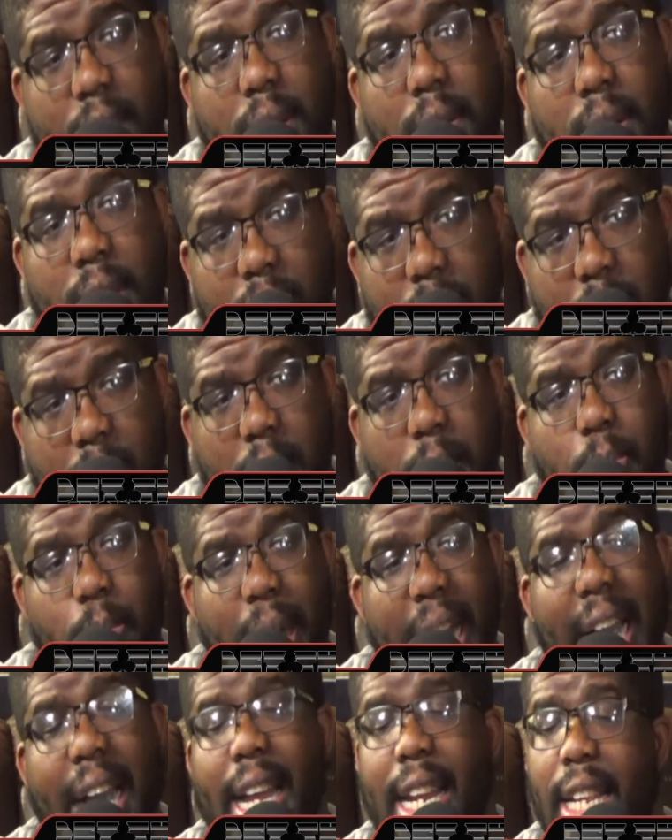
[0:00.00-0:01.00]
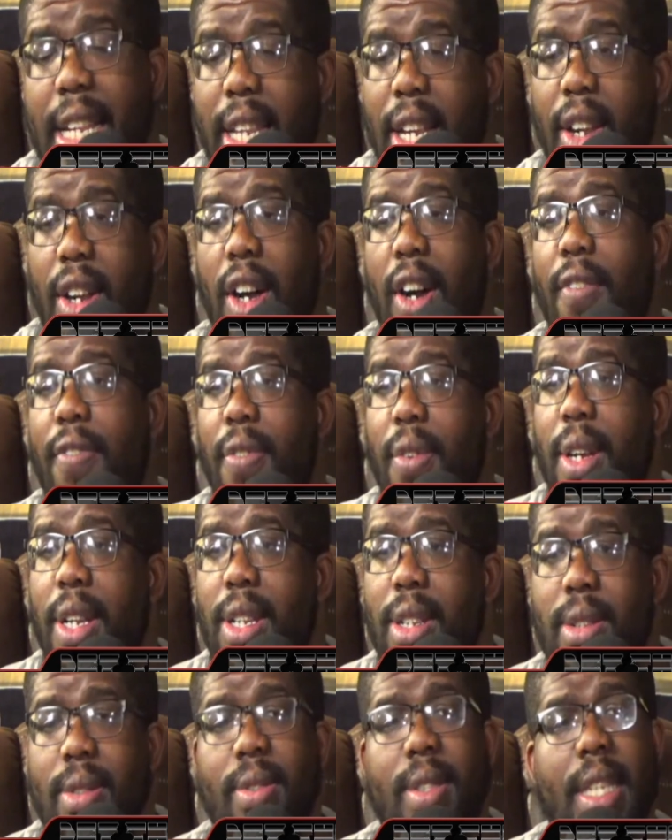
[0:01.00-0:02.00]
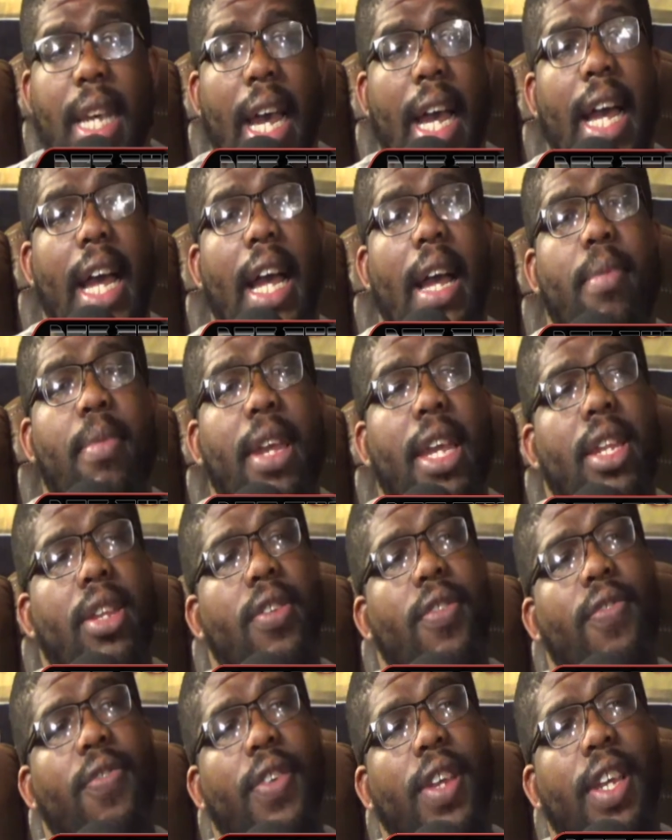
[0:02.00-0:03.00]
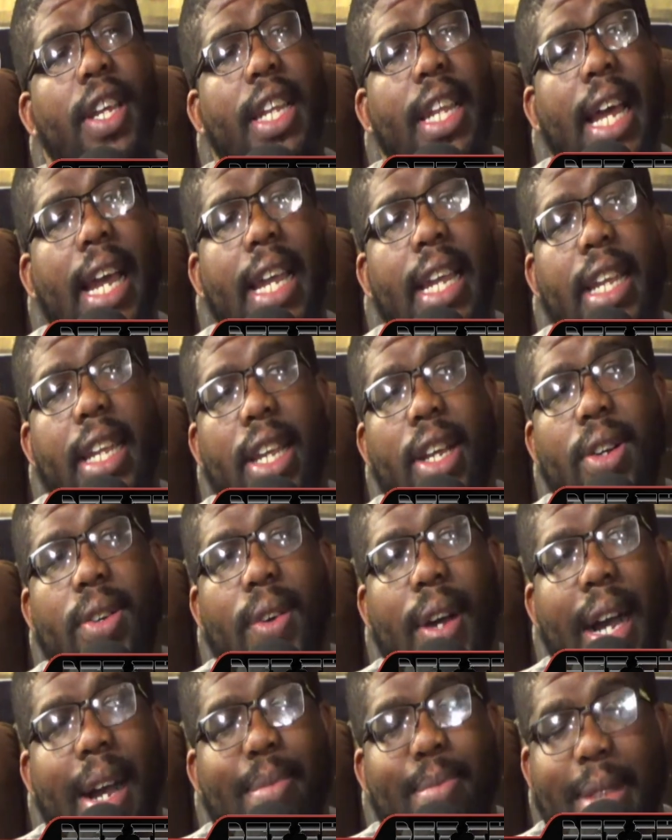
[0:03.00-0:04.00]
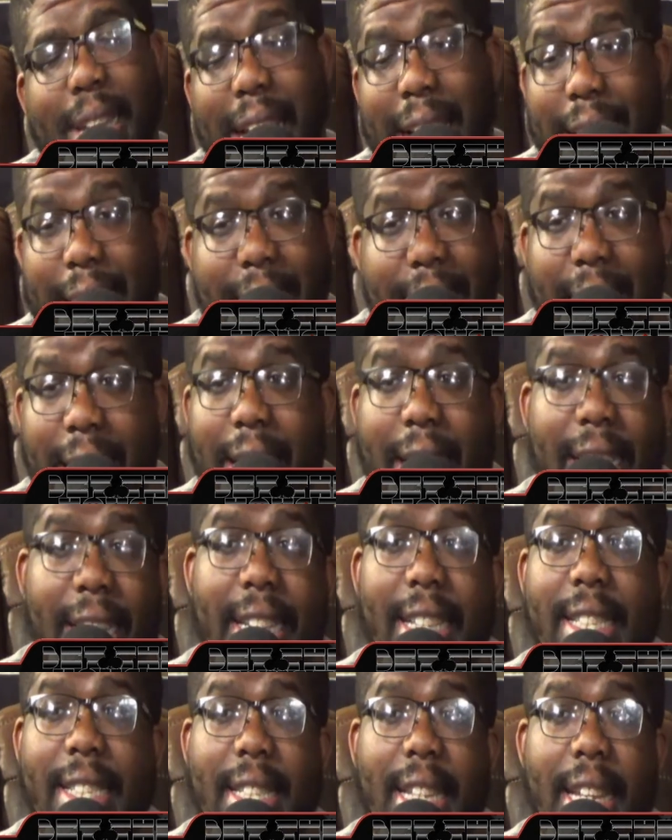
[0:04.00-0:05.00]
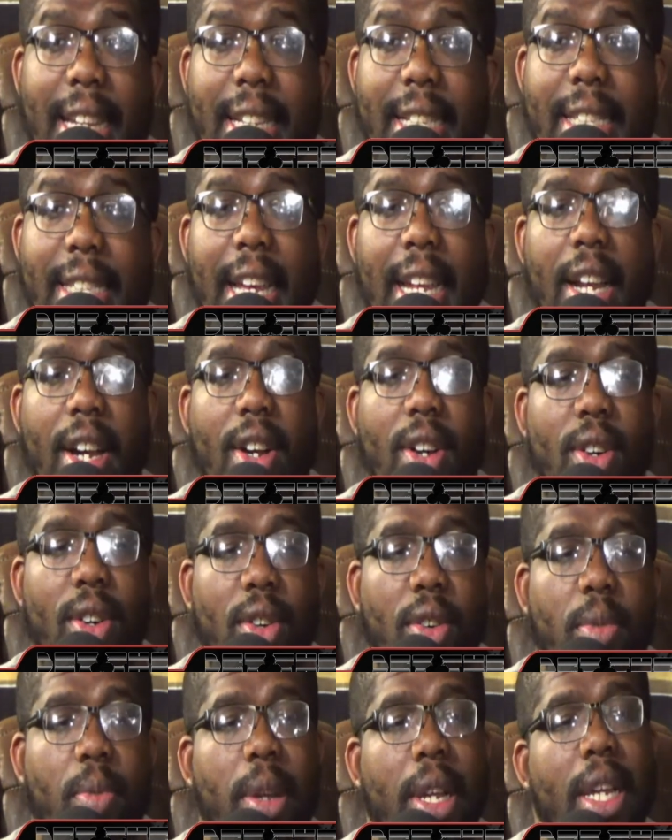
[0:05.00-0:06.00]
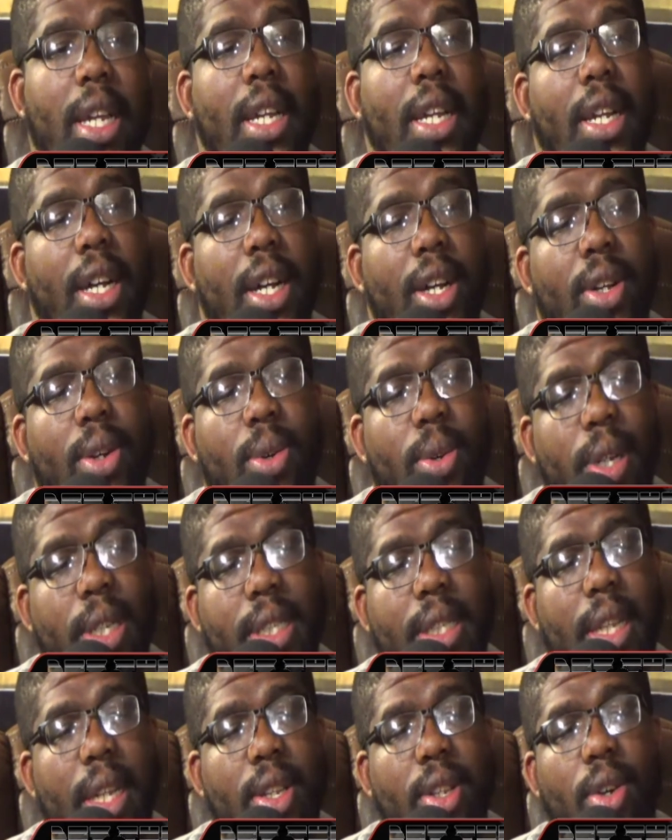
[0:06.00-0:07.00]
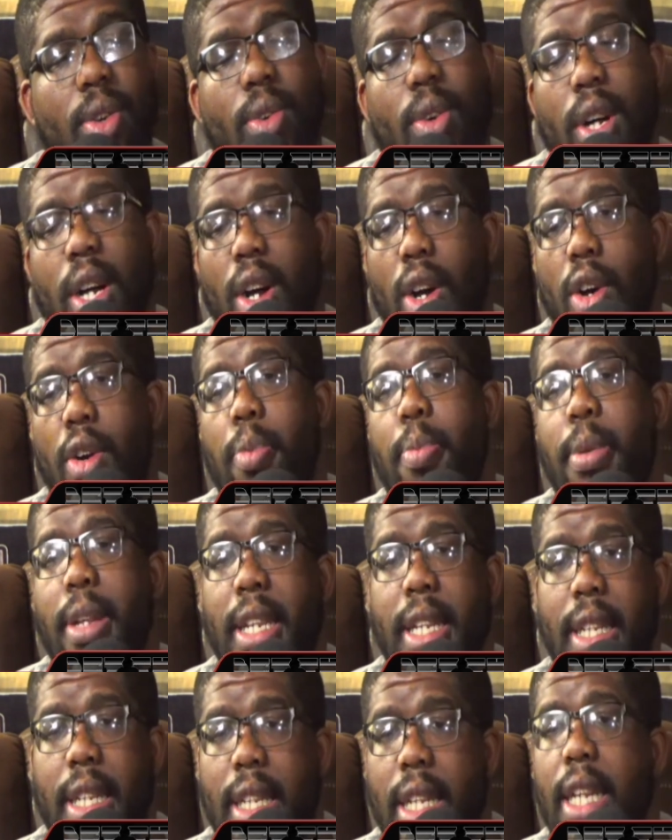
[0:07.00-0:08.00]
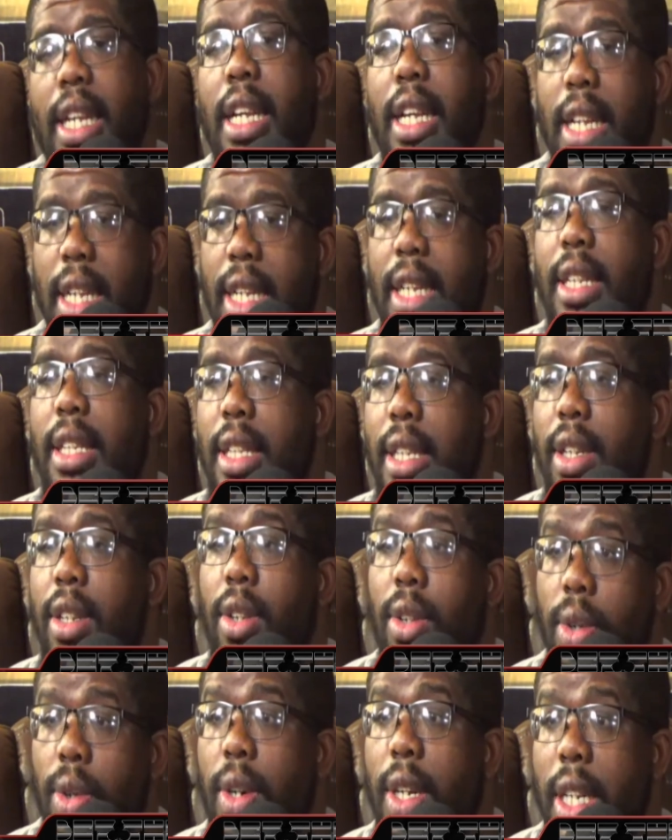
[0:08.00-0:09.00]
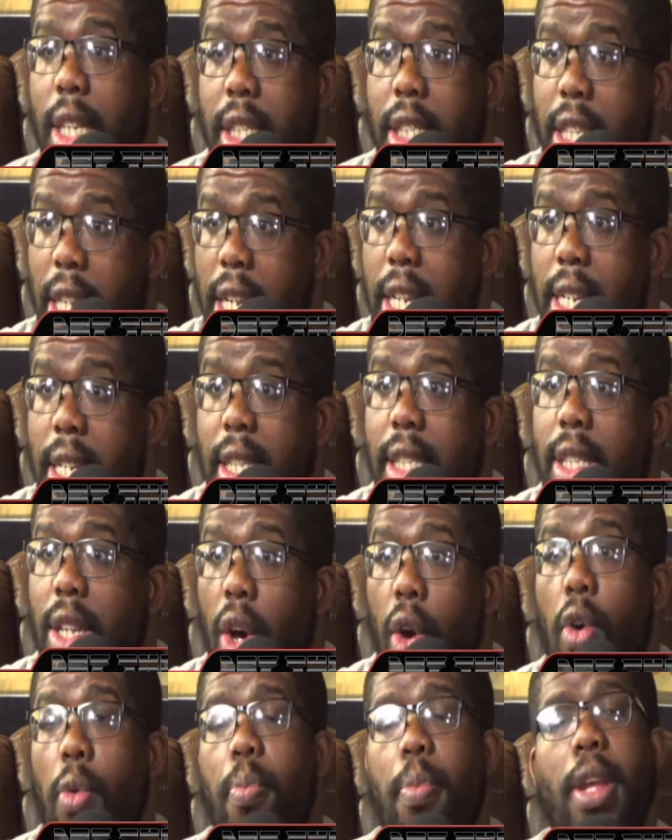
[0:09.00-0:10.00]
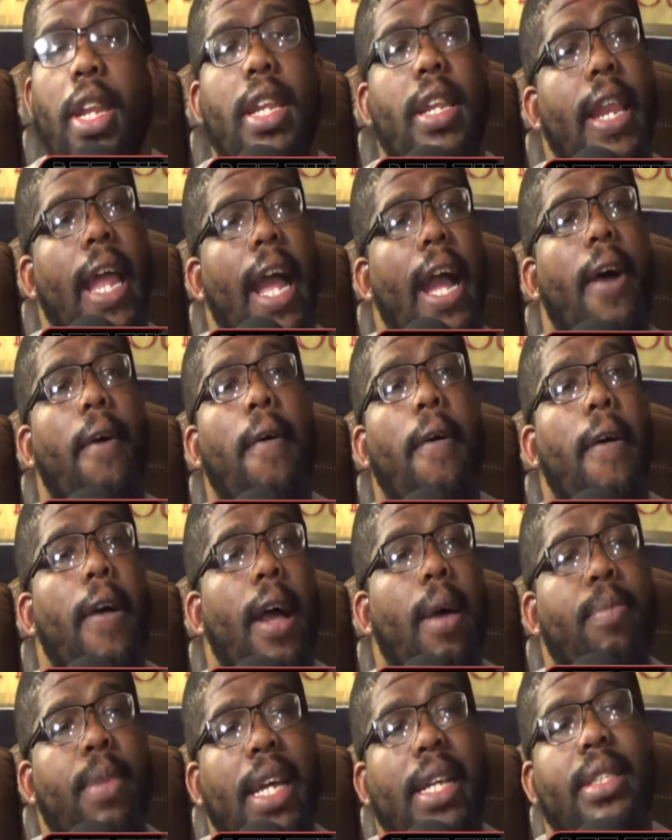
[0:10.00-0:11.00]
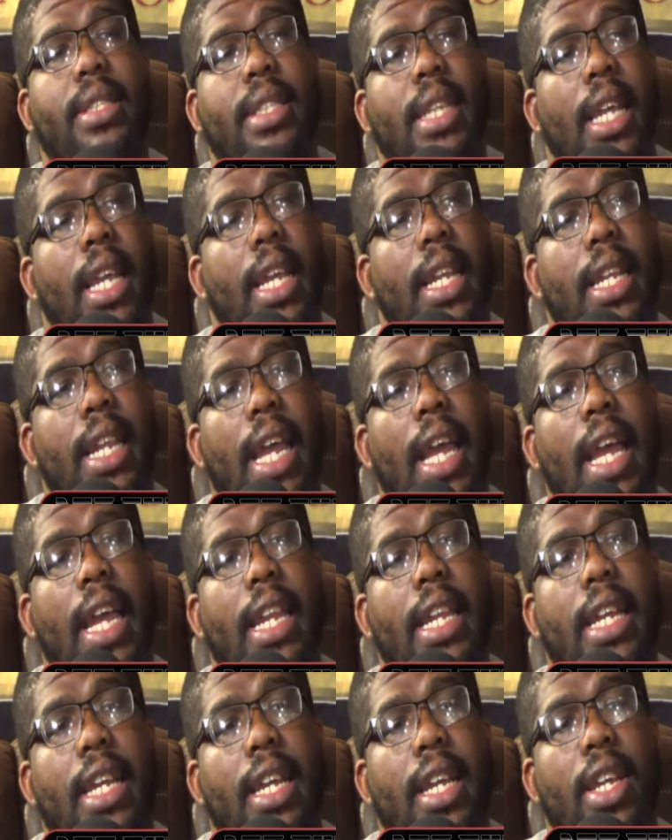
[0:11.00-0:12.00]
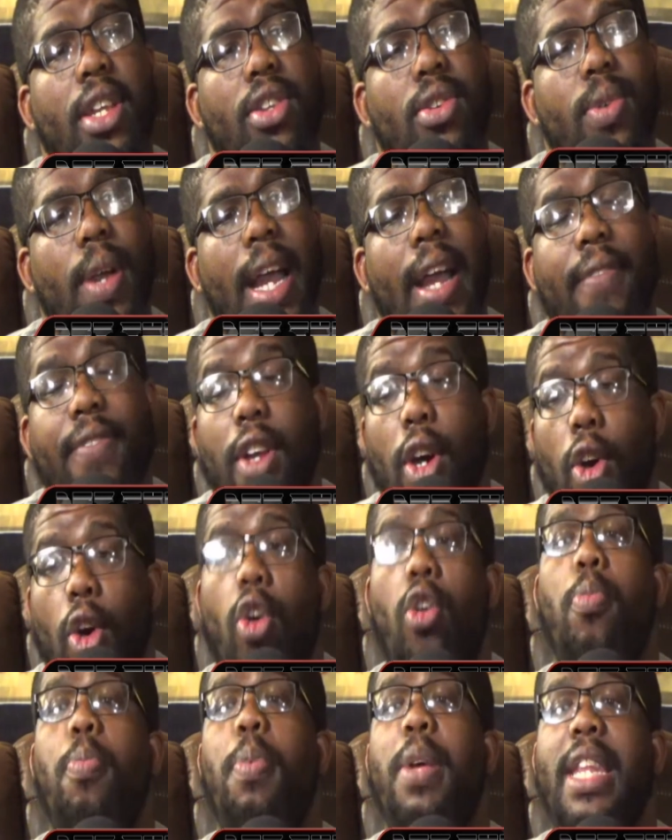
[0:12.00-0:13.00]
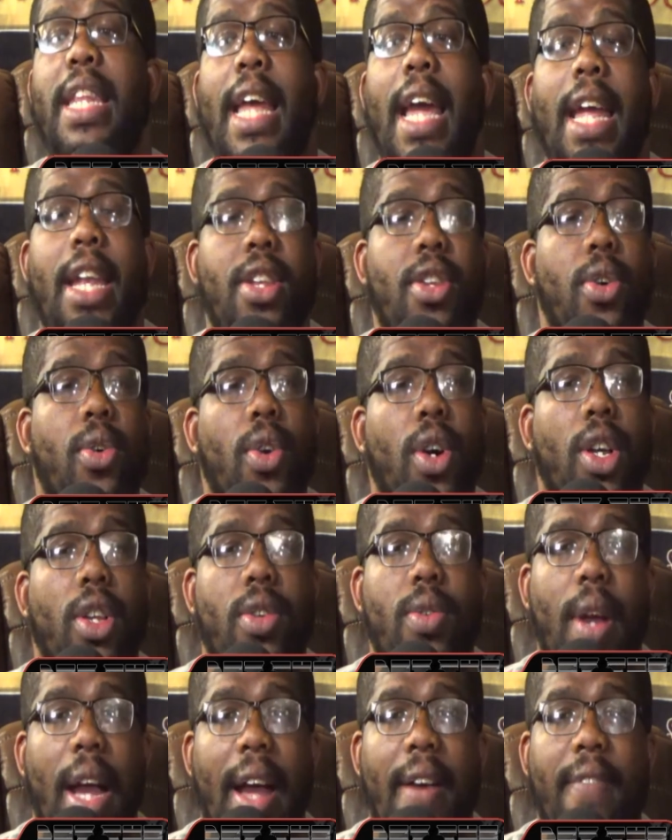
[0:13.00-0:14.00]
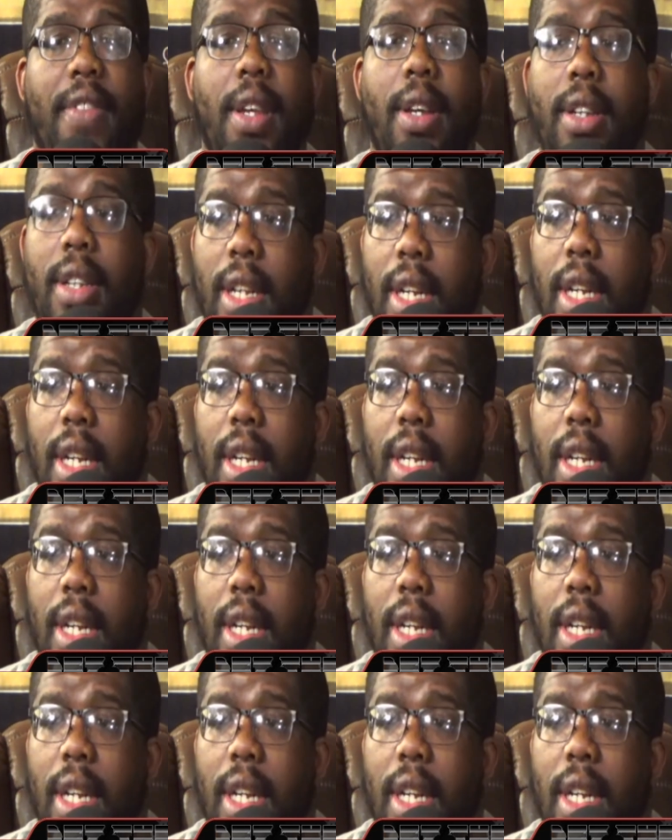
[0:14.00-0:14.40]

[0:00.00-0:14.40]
their body, they're offering you time, and you feel like, yo, I'm not getting these things at home. Of course, the door to cheating is open. Now, I'm not saying that you have to open that door, you have to